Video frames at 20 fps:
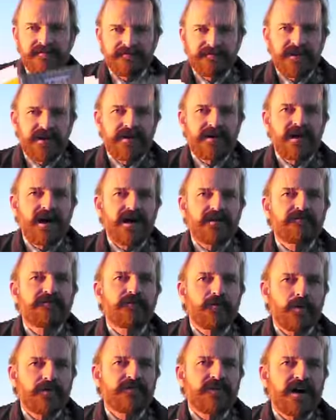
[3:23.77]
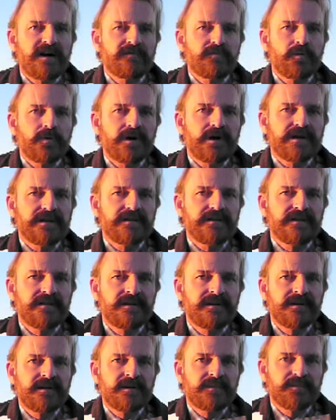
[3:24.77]
Fahrenheit
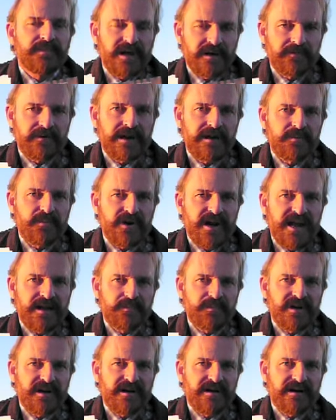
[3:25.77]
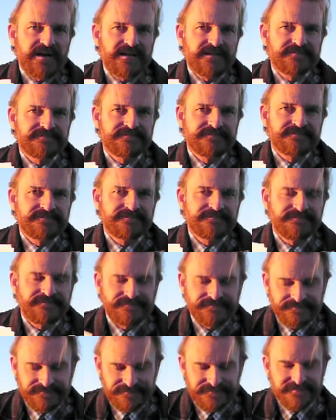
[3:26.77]
451 by Ray Bradbury.
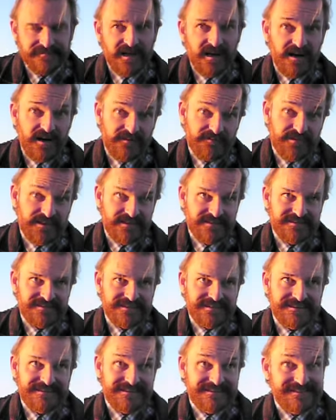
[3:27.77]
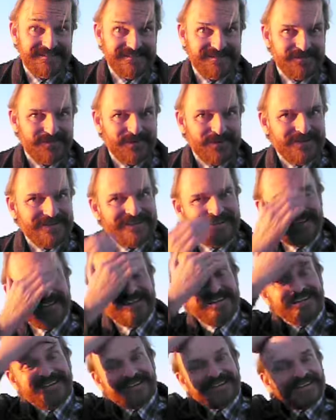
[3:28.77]
Obviously, this is a book that
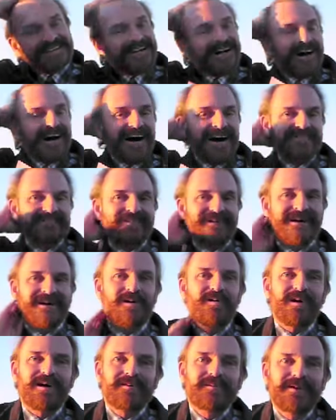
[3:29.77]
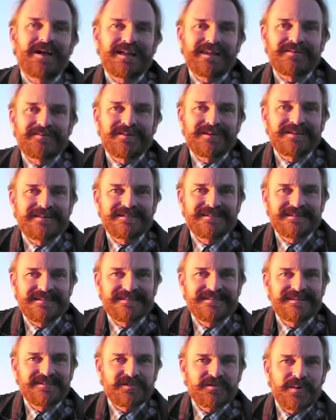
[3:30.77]
I find quite relevant to the
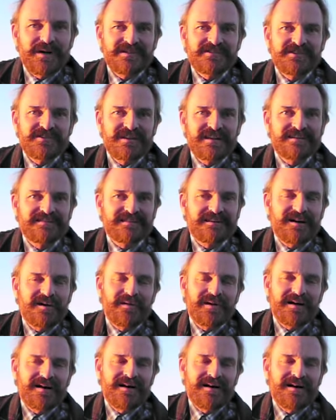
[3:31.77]
situation that's going